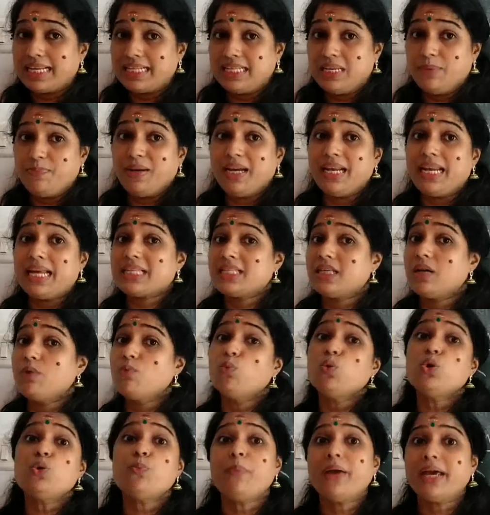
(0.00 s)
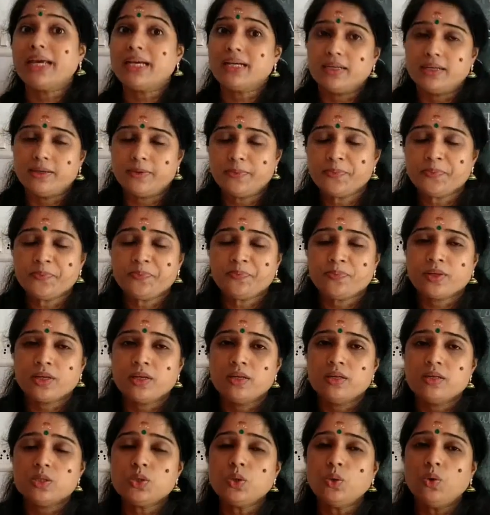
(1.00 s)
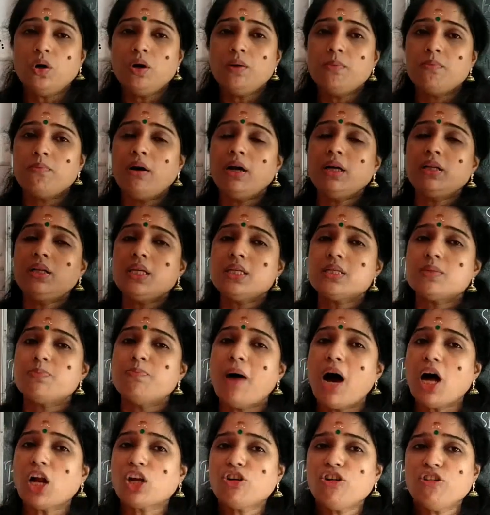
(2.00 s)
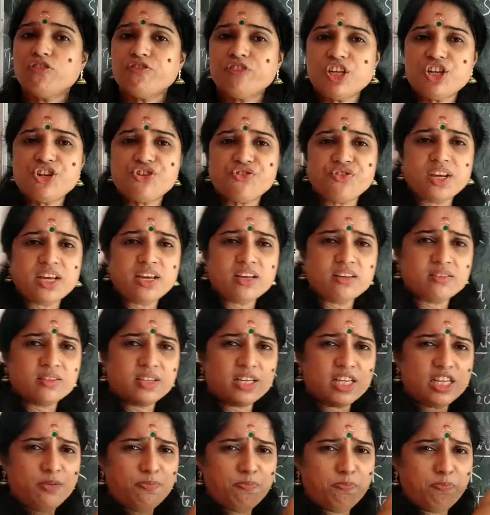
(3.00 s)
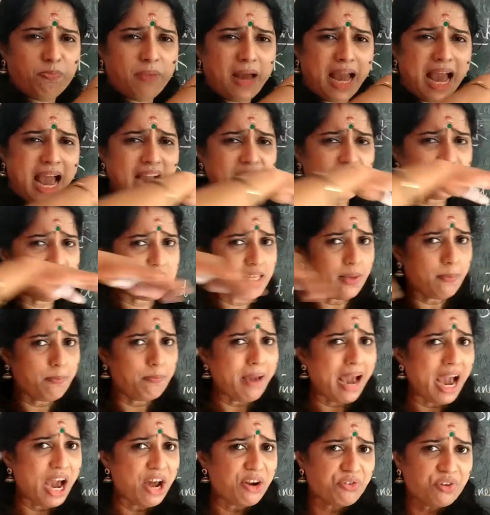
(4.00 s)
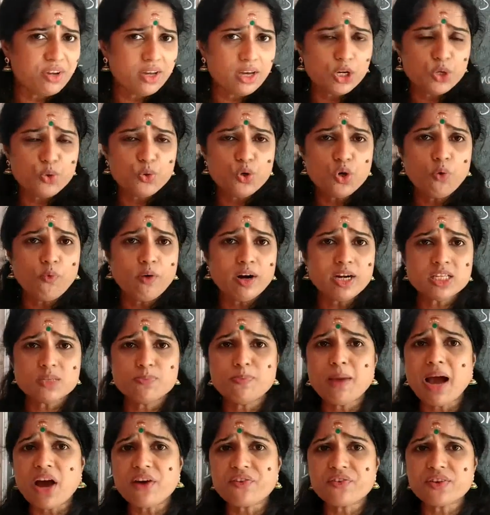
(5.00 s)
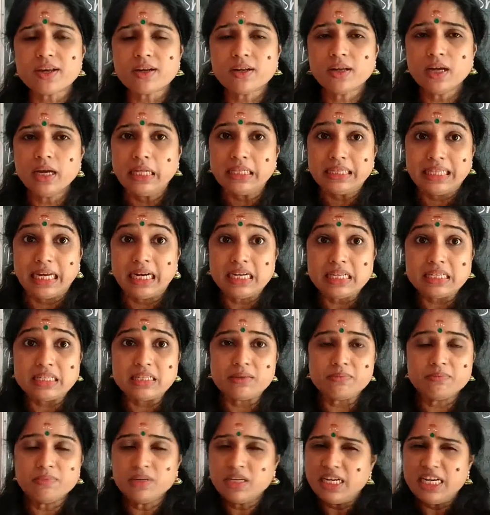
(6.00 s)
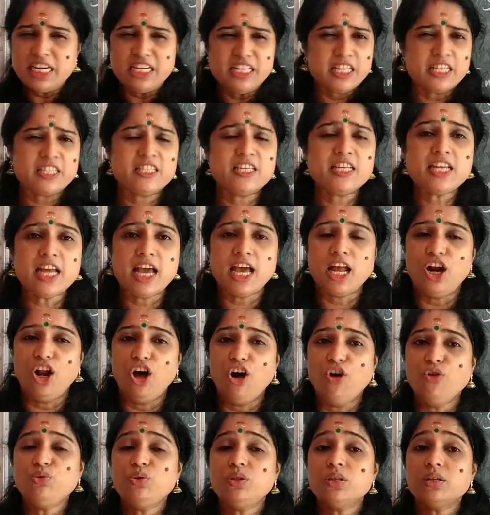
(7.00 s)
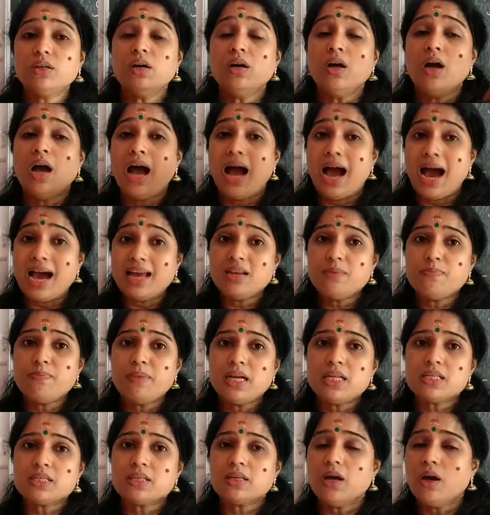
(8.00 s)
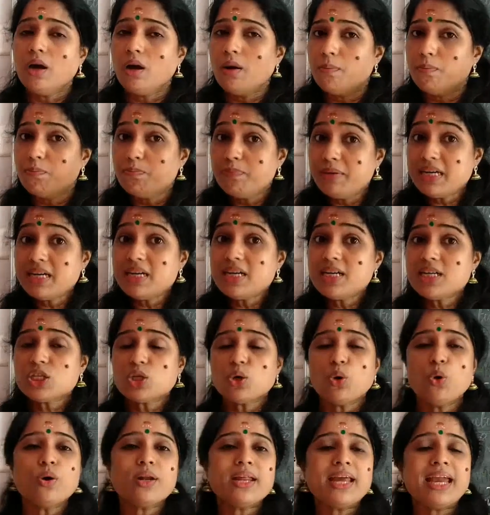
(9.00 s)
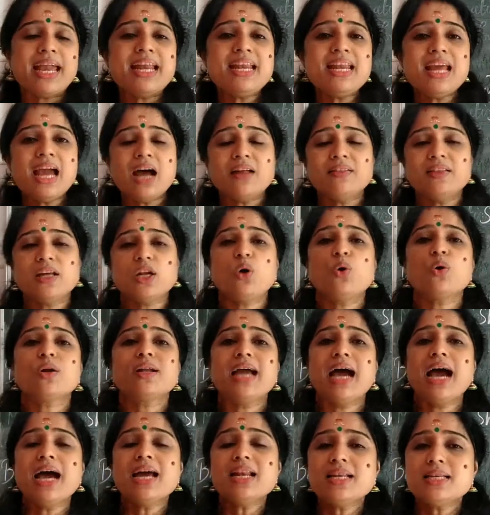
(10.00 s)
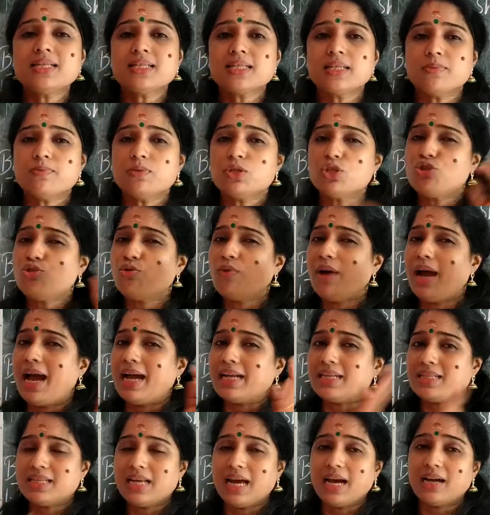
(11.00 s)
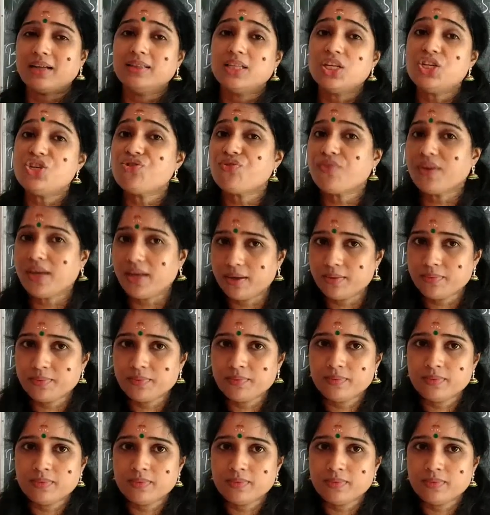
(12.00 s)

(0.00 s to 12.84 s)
Typical example, woodpecker. So, but this bark of the tree, it acts as a barrier. You know what is barrier? Tadasam. It doesn't allow the animals, birds or any other organisms to attack the tree.